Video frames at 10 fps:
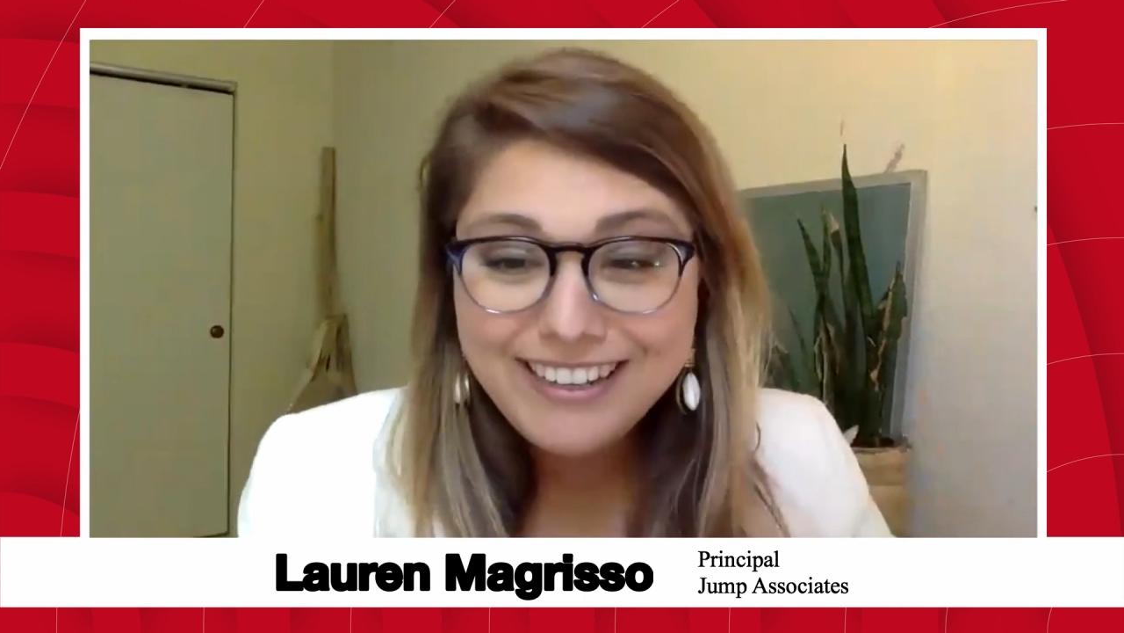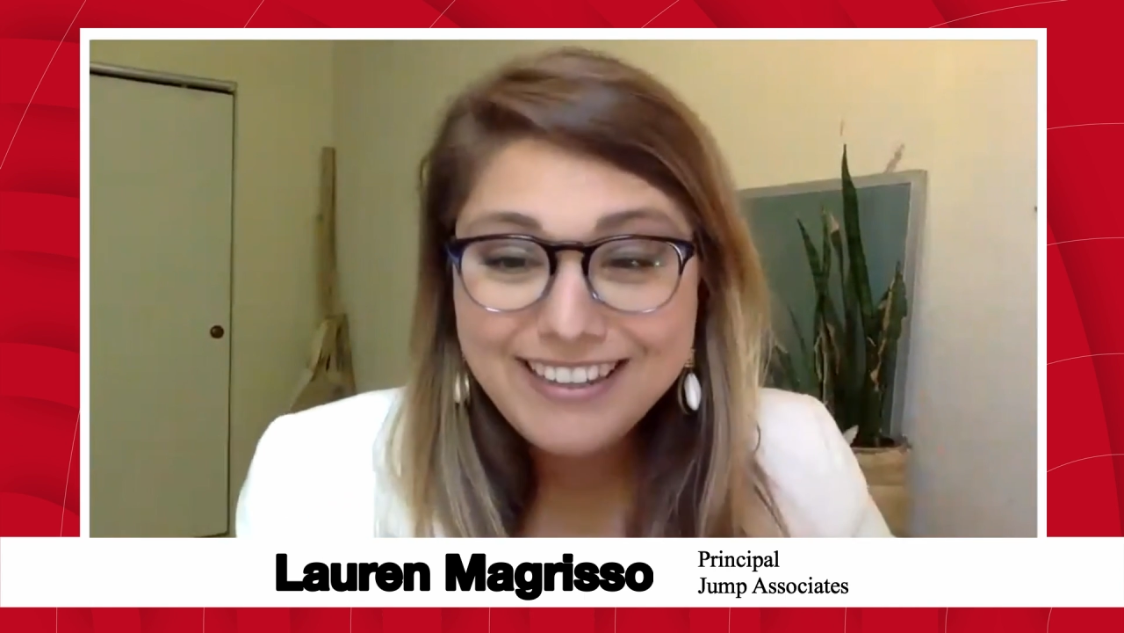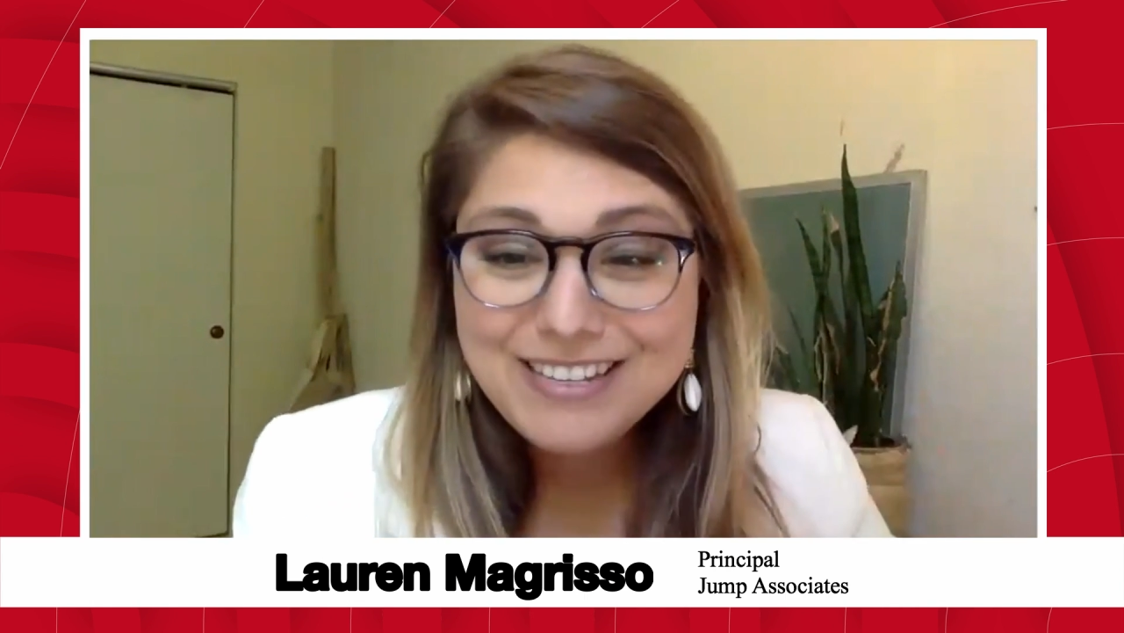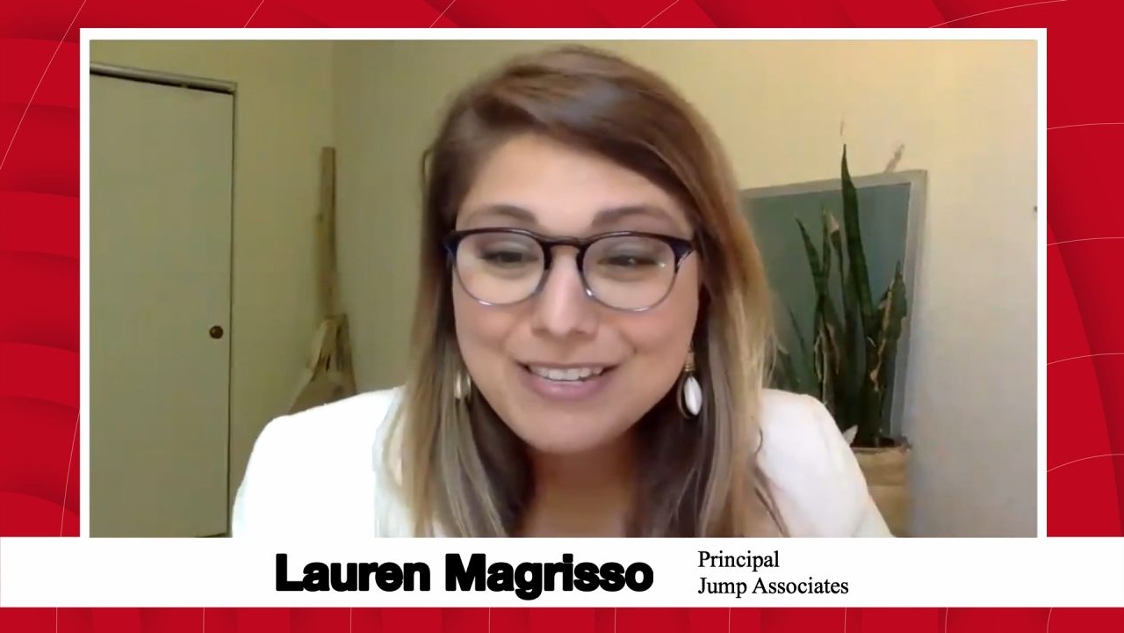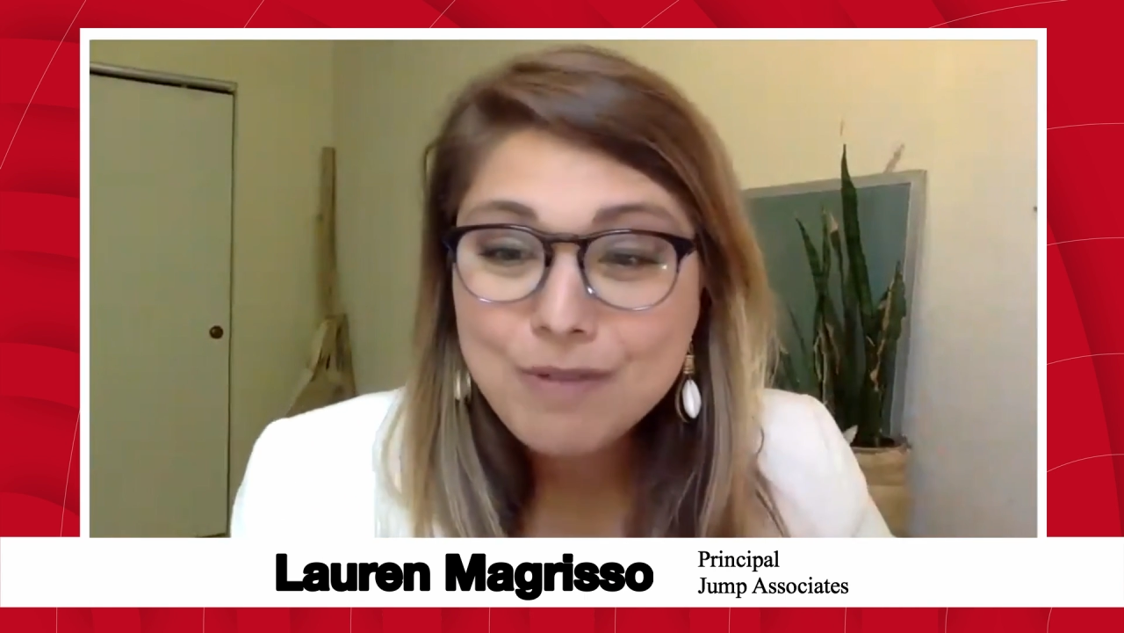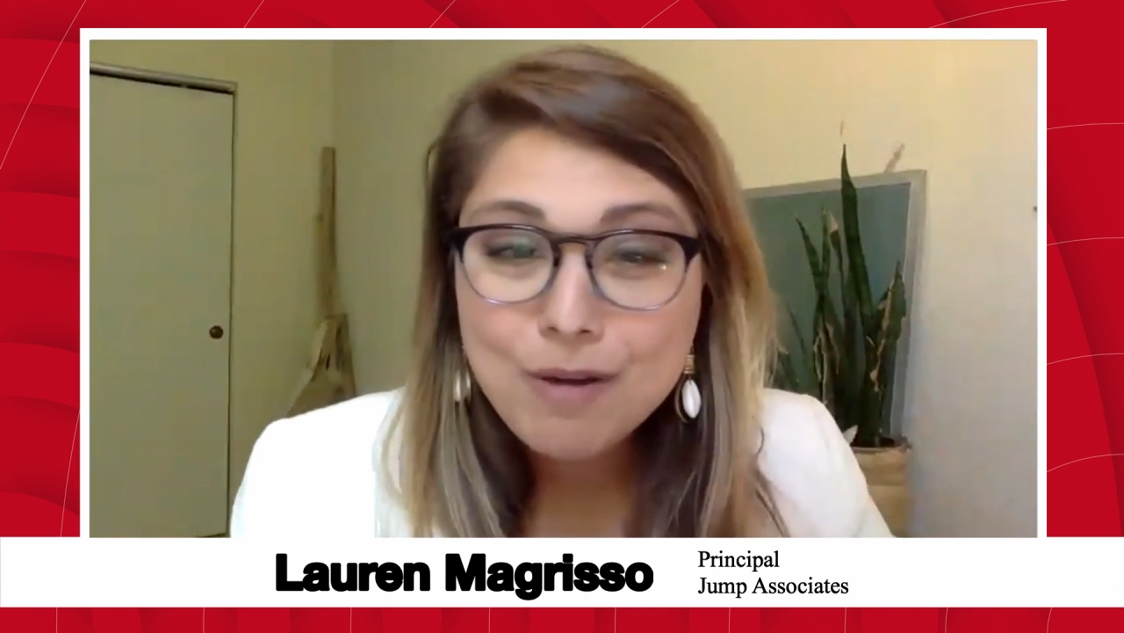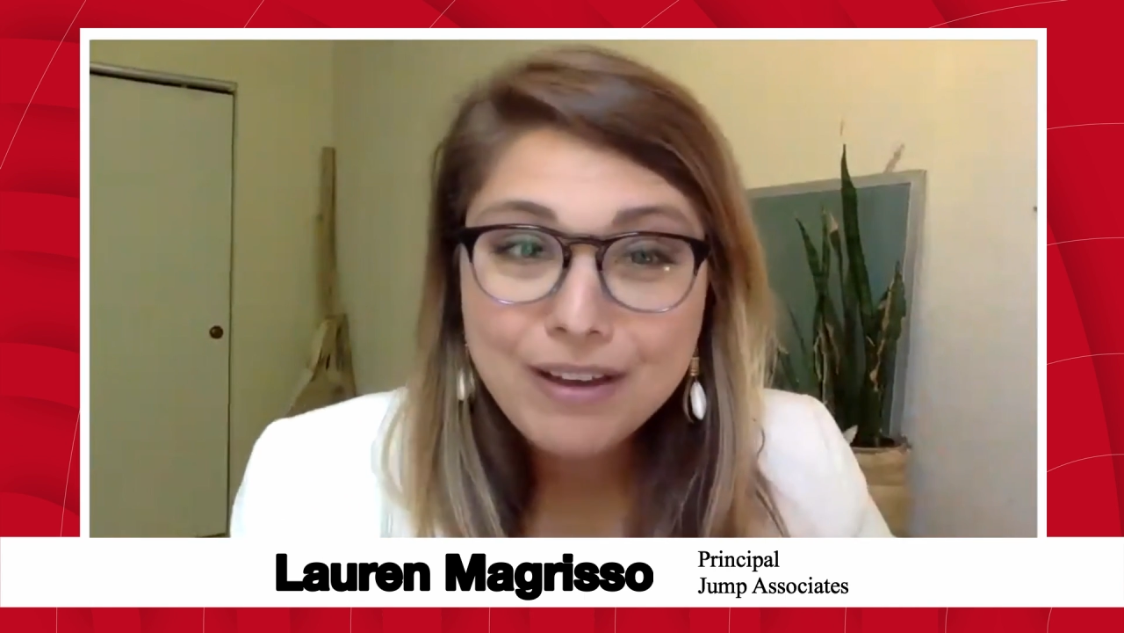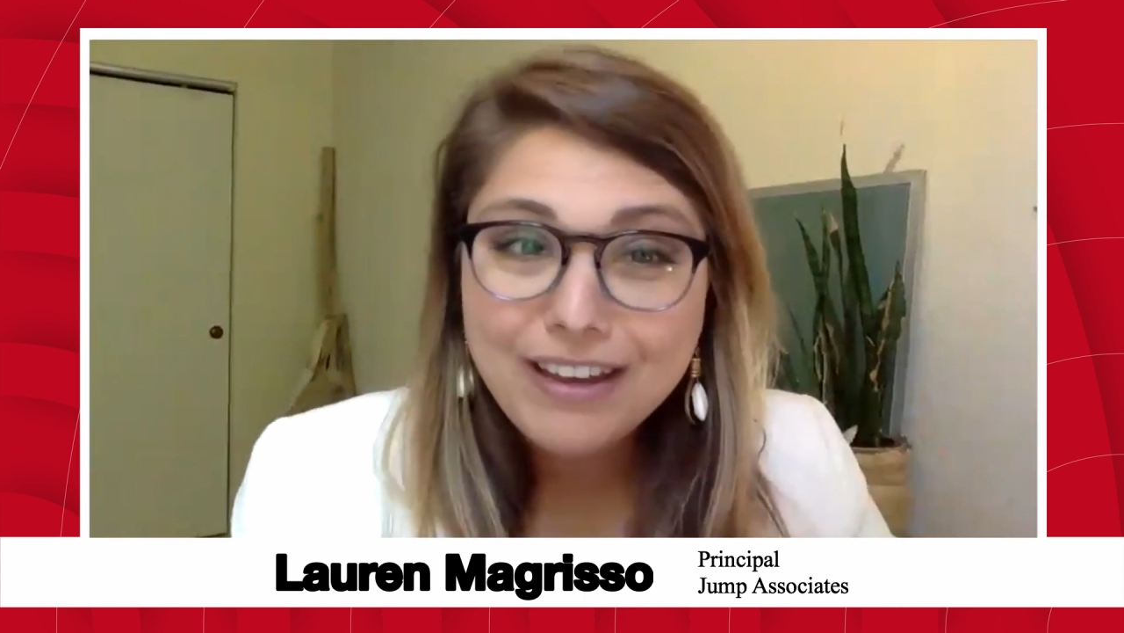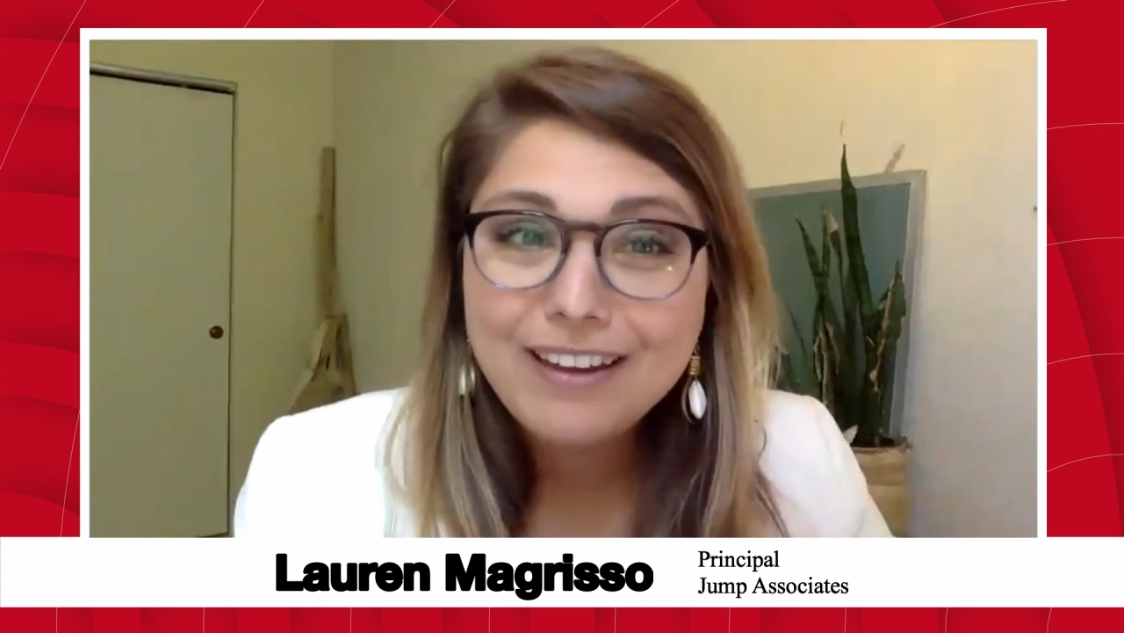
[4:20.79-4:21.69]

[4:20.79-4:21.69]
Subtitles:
in this moment.